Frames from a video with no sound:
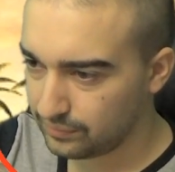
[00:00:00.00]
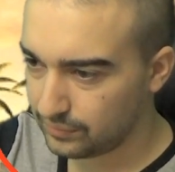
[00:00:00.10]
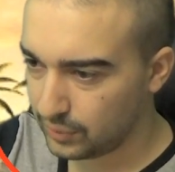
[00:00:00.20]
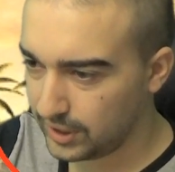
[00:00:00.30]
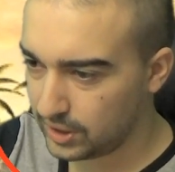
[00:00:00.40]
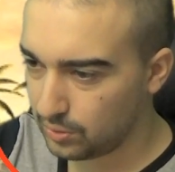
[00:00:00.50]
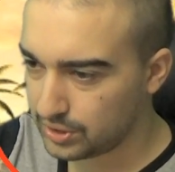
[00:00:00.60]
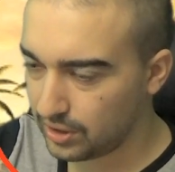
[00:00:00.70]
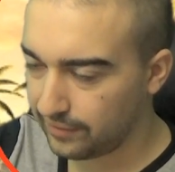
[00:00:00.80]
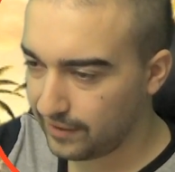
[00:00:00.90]
Pretty cool
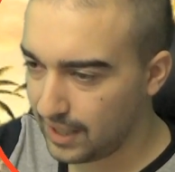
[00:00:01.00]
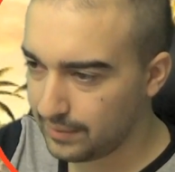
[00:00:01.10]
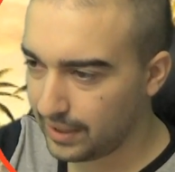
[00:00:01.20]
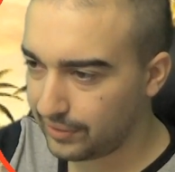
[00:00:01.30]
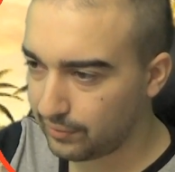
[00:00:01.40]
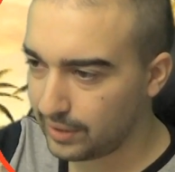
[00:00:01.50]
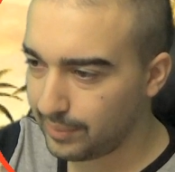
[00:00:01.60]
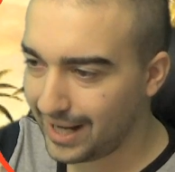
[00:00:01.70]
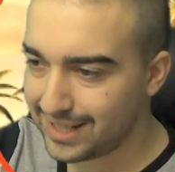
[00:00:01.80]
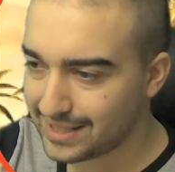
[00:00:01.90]
so far, we have three
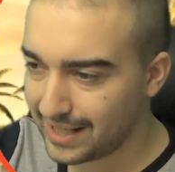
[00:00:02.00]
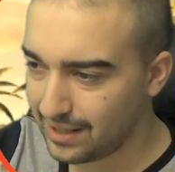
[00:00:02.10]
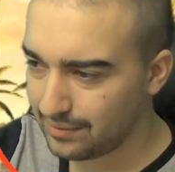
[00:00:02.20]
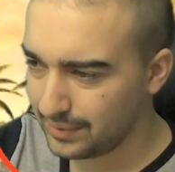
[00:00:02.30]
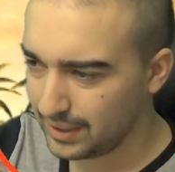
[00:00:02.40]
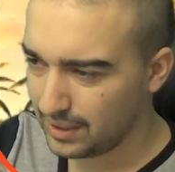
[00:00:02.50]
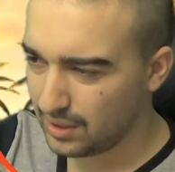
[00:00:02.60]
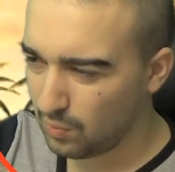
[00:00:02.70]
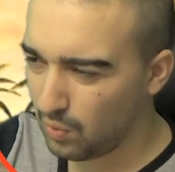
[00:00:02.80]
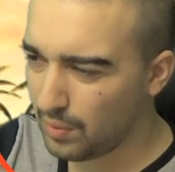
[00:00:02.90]
pens now.
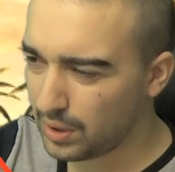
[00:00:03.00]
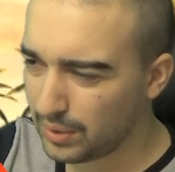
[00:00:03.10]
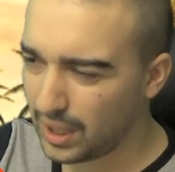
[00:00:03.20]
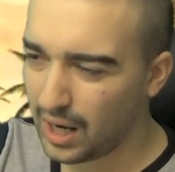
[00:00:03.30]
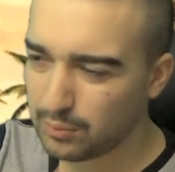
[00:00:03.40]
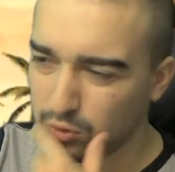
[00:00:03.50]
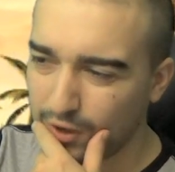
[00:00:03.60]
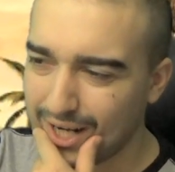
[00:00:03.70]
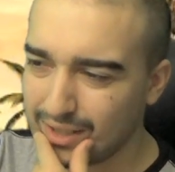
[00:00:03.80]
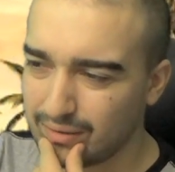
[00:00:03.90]
What would I want to
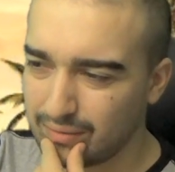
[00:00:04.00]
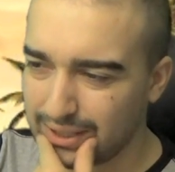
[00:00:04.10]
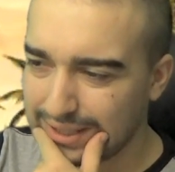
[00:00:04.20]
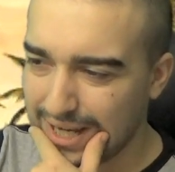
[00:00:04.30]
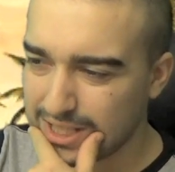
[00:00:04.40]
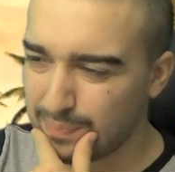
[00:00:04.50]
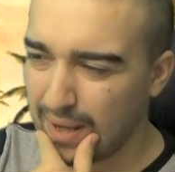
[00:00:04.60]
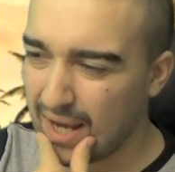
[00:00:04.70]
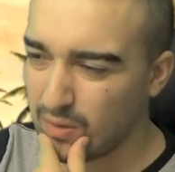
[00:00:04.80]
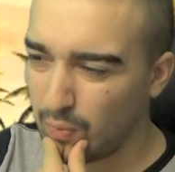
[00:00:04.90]
upgrade, I guess,
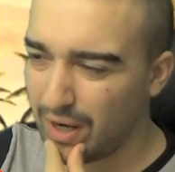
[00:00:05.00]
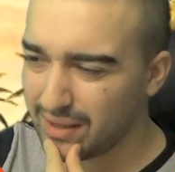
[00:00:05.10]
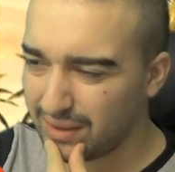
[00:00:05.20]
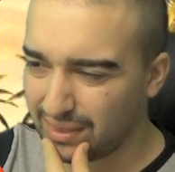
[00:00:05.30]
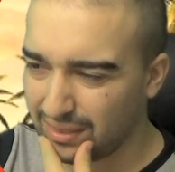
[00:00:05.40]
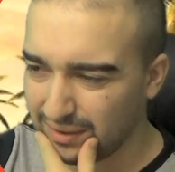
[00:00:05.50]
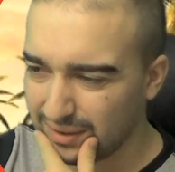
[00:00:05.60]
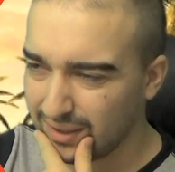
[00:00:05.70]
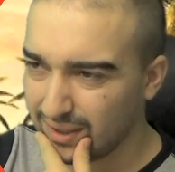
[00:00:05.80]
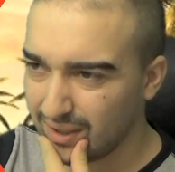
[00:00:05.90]
pen width?
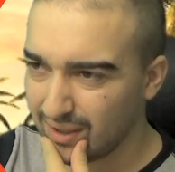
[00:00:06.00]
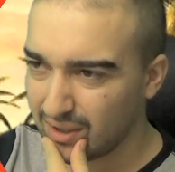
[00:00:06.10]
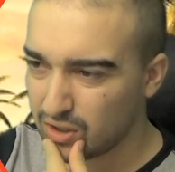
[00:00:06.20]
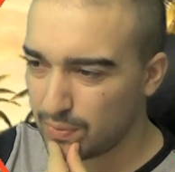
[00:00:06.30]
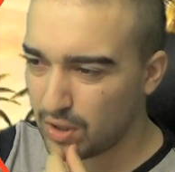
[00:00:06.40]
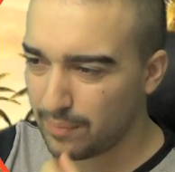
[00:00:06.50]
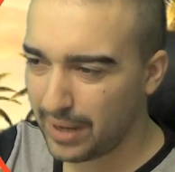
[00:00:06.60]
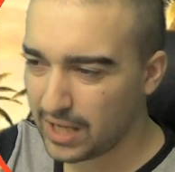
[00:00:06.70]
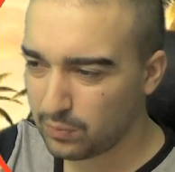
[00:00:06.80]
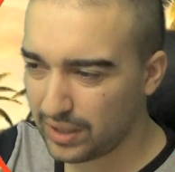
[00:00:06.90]
Should we go
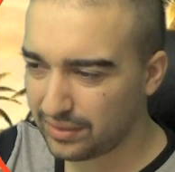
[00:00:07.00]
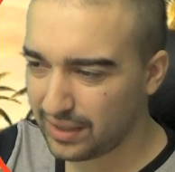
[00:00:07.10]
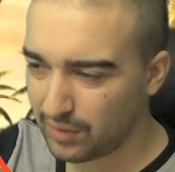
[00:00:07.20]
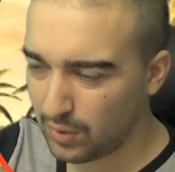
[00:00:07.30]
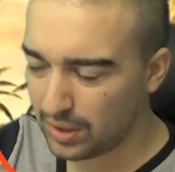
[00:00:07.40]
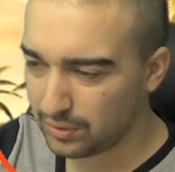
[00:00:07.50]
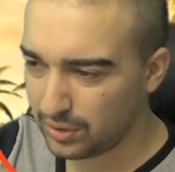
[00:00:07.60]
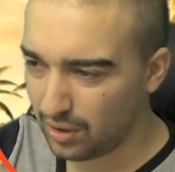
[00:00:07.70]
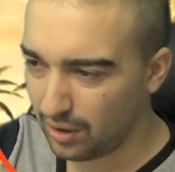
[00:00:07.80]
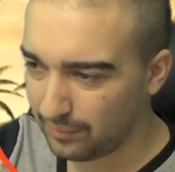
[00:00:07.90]
pen width, everyone, or
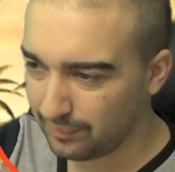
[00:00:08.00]
not?